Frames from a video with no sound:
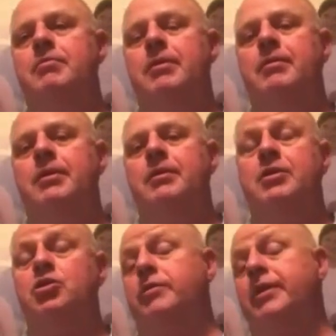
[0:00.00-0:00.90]

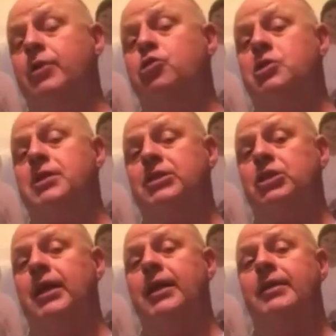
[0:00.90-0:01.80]
it's an interesting
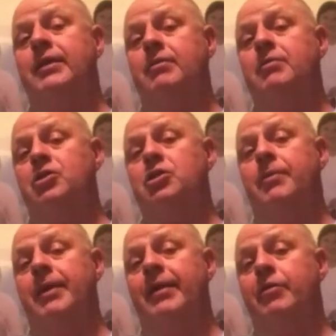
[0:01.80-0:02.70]
study that's
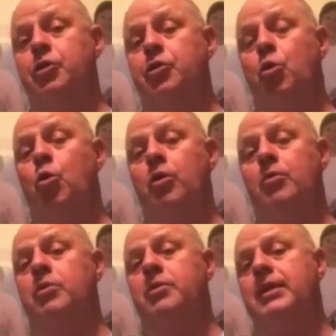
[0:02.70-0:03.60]
coming out of New York
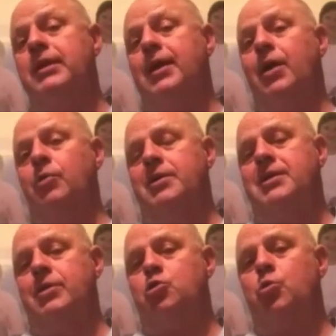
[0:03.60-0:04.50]
with only
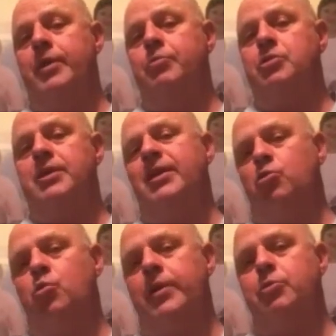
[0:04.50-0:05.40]
10 or 20%,
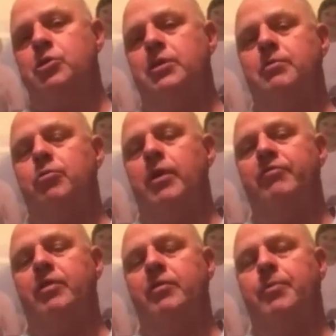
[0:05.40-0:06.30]
20%
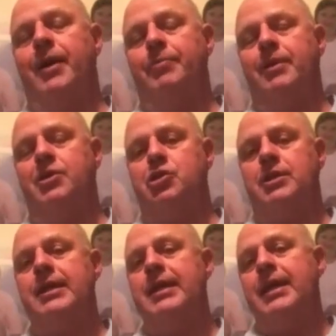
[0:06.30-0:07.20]
roughly of the population
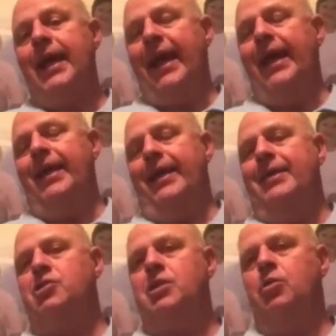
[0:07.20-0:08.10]
getting
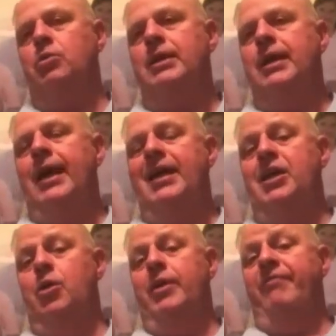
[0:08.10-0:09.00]
it. So,
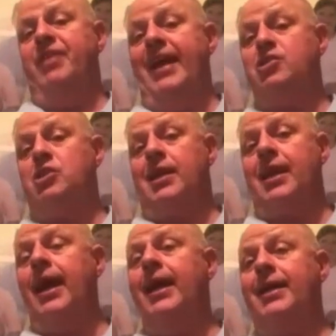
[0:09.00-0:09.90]
if that's the
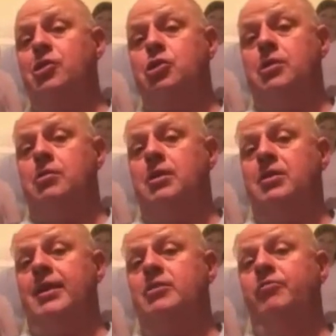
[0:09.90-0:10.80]
case, then
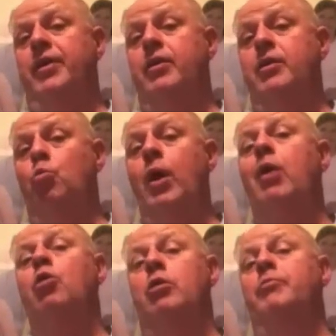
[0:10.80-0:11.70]
that's very
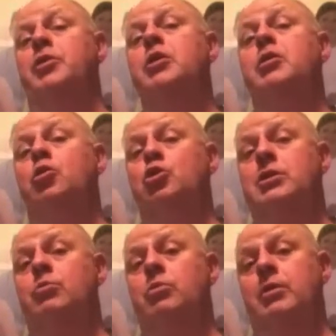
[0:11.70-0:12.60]
welcome news
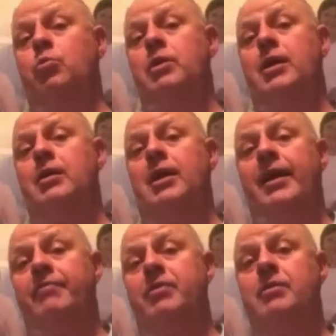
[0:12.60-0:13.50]
that we're not going to
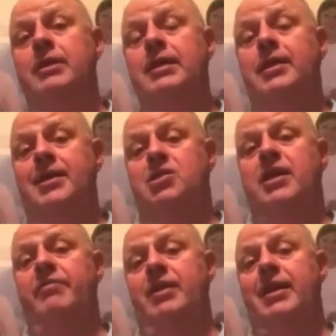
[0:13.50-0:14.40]
have to get
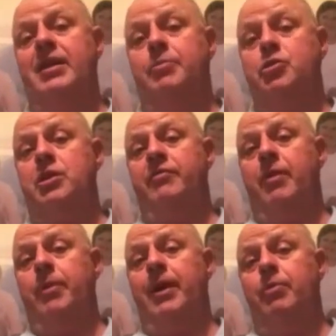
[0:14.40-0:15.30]
70, 80% of our
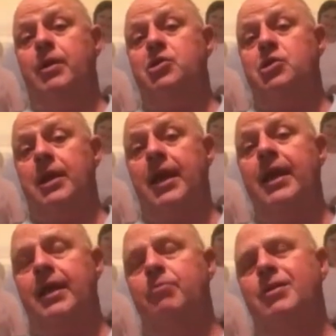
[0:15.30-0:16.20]
population to
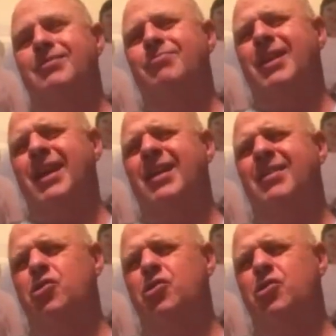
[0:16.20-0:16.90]
get it. But again,